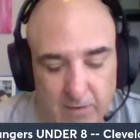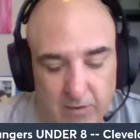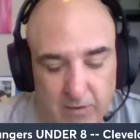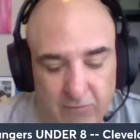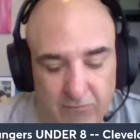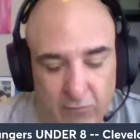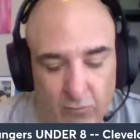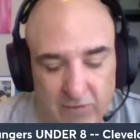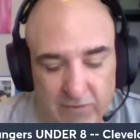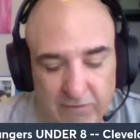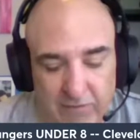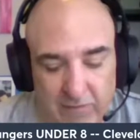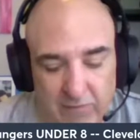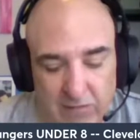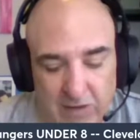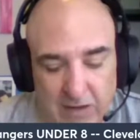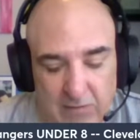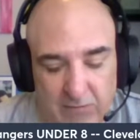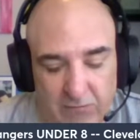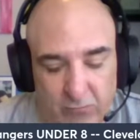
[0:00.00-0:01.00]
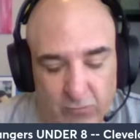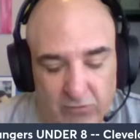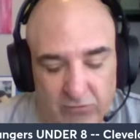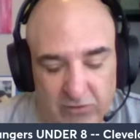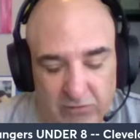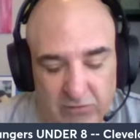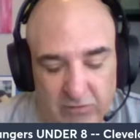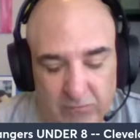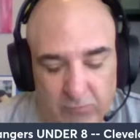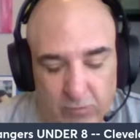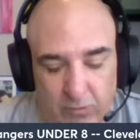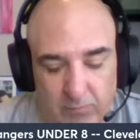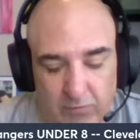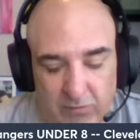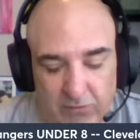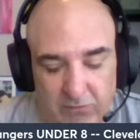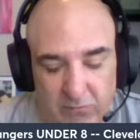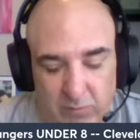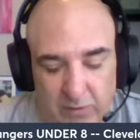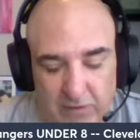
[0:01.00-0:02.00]
478 and 464
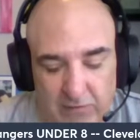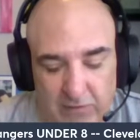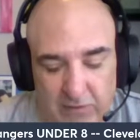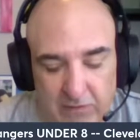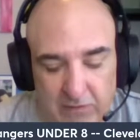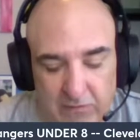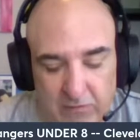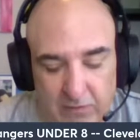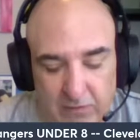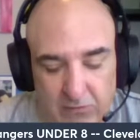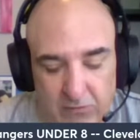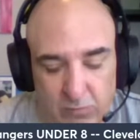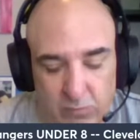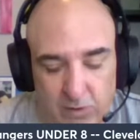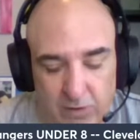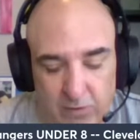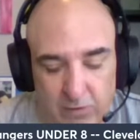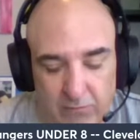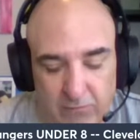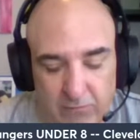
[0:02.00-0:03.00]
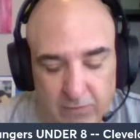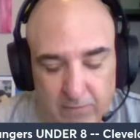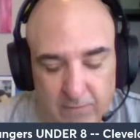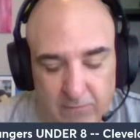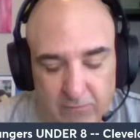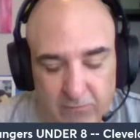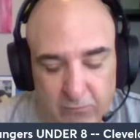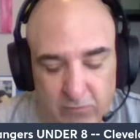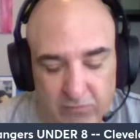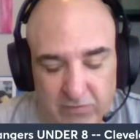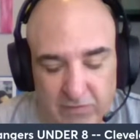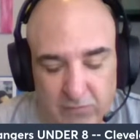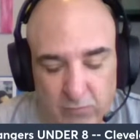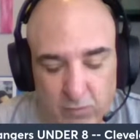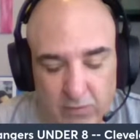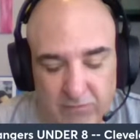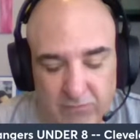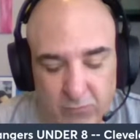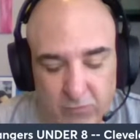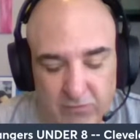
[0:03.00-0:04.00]
plus 26.12.
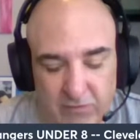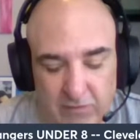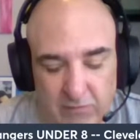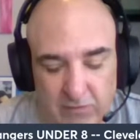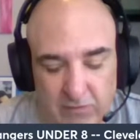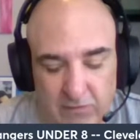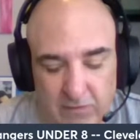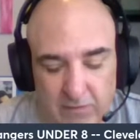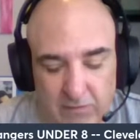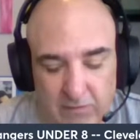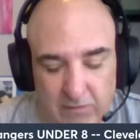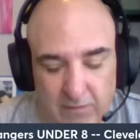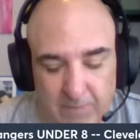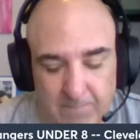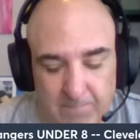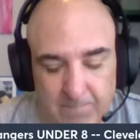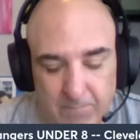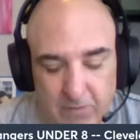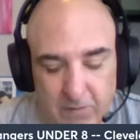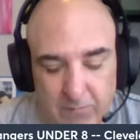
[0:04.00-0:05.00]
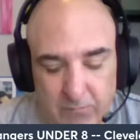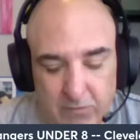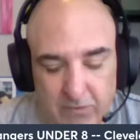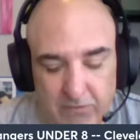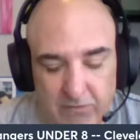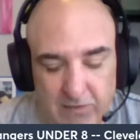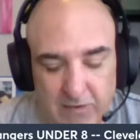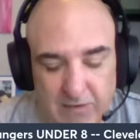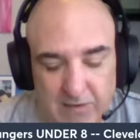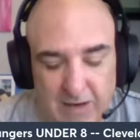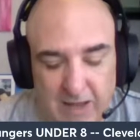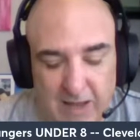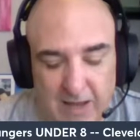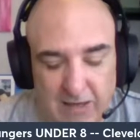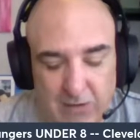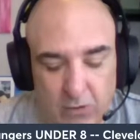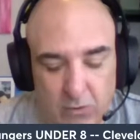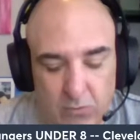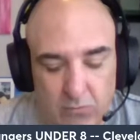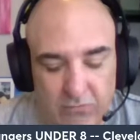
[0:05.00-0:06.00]
471, 476 plus
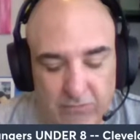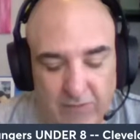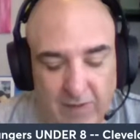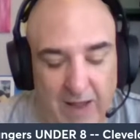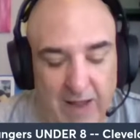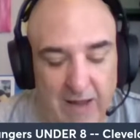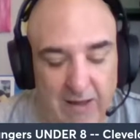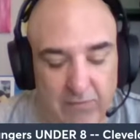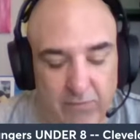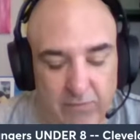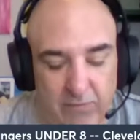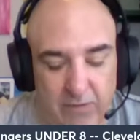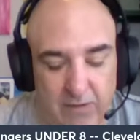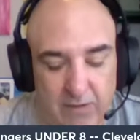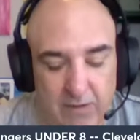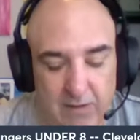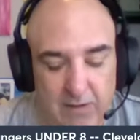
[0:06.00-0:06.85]
905.